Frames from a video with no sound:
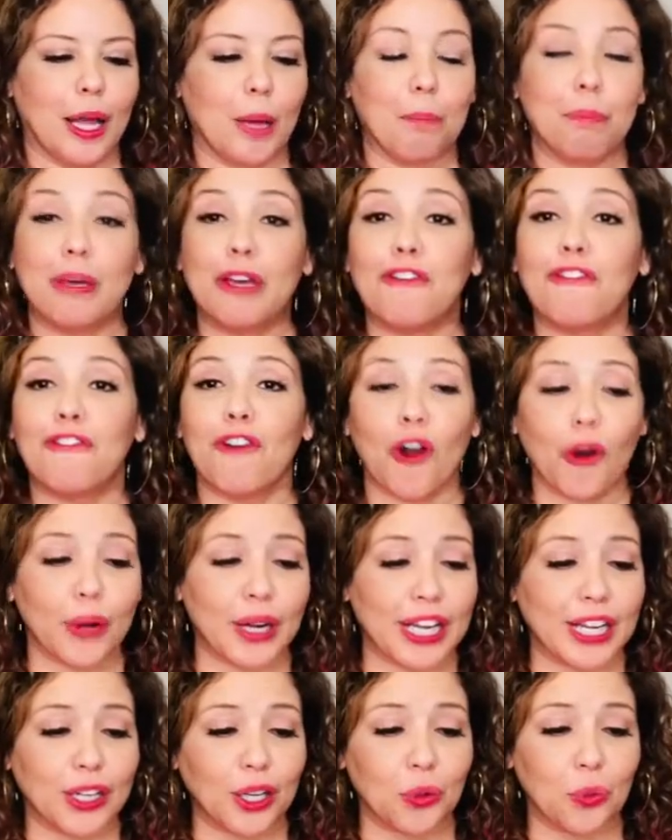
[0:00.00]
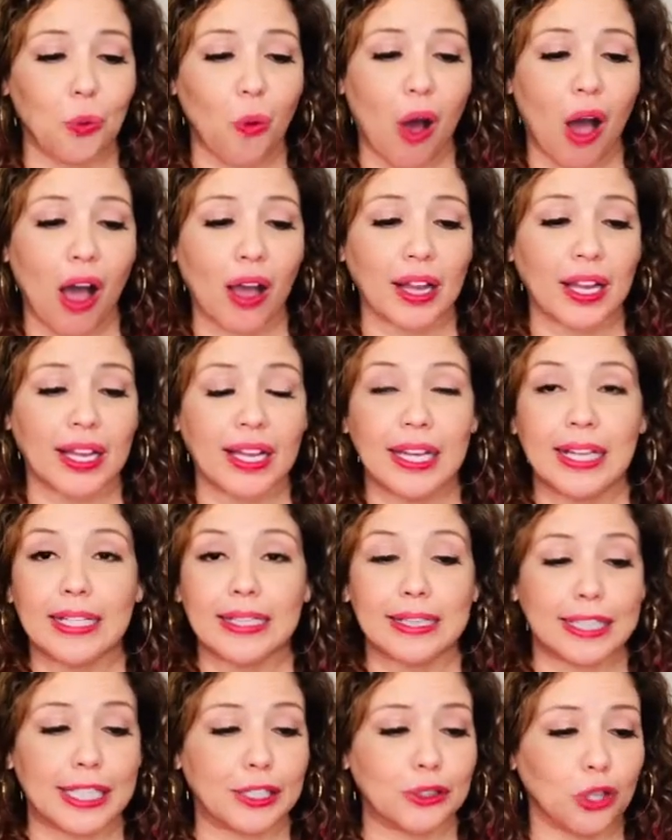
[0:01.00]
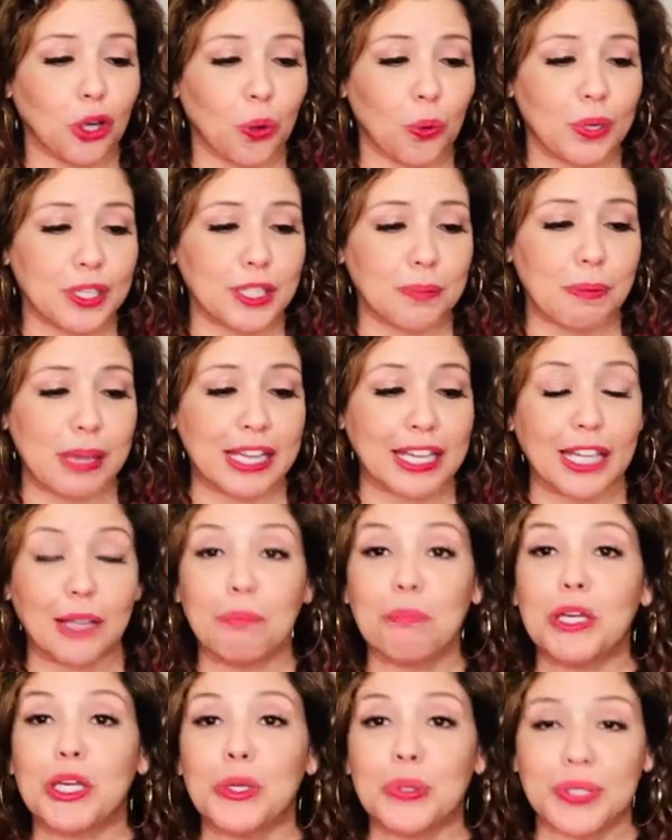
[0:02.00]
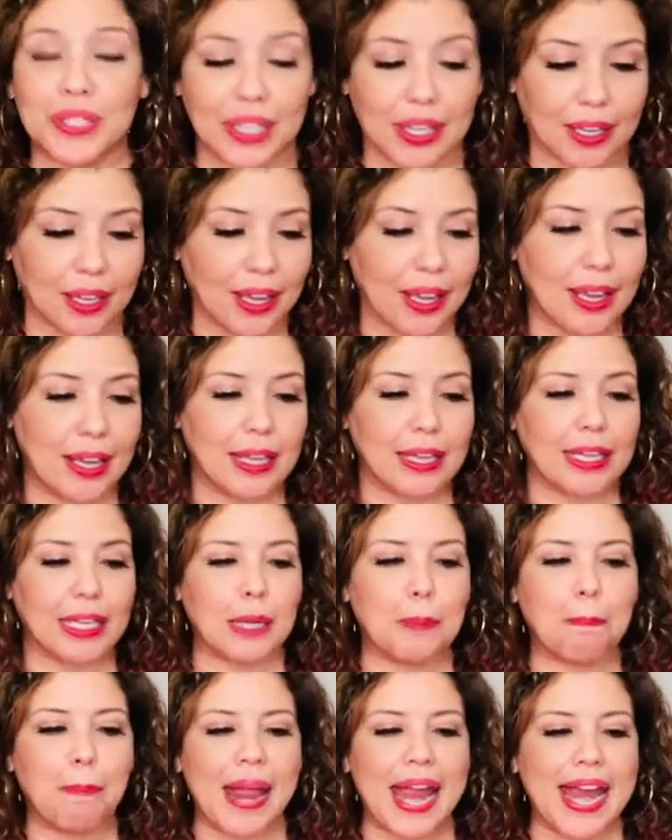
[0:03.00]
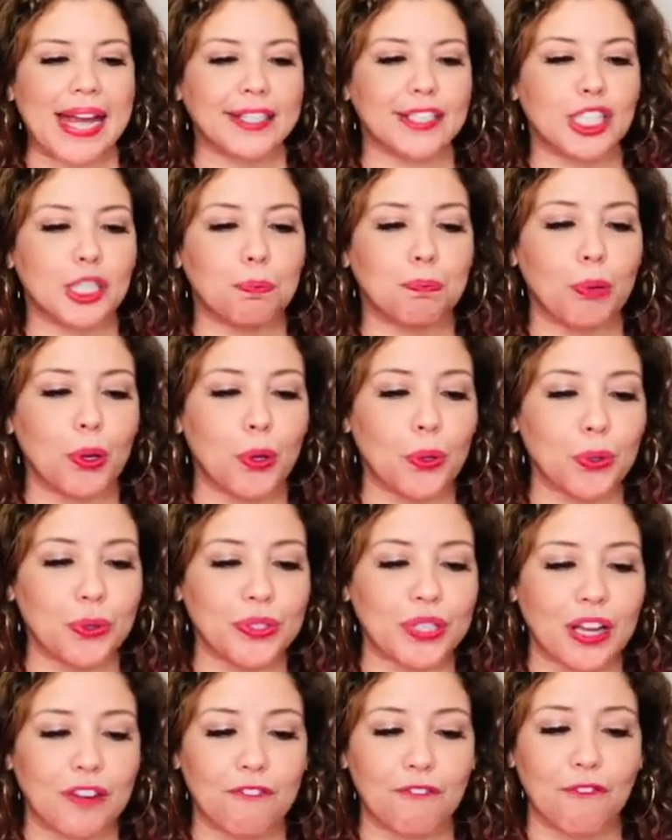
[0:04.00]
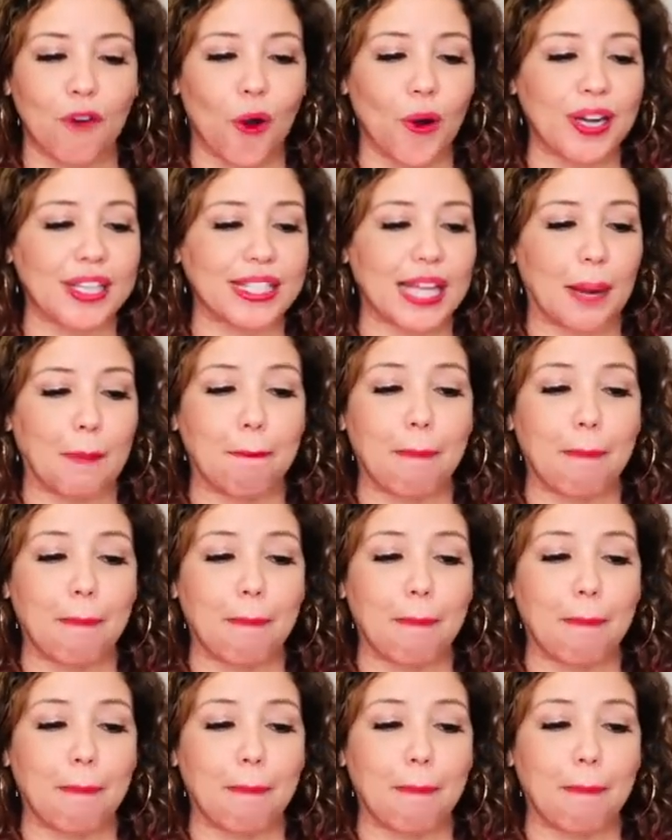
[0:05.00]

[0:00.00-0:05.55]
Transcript: Before he could walk, Tito was making music. He banged spoons and forks on